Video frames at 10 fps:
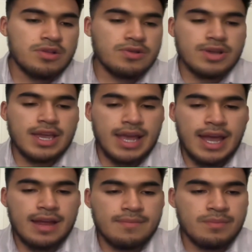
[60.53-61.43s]
looking
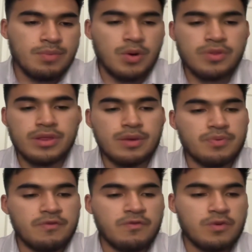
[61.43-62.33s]
at both of the
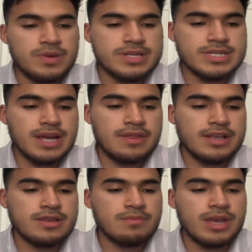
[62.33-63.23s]
performances, I
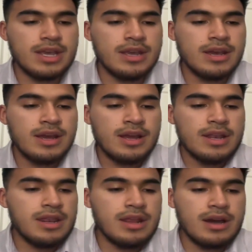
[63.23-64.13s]
think to me,
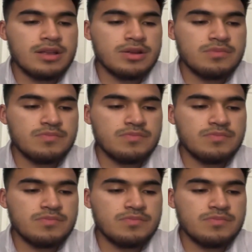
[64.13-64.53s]
none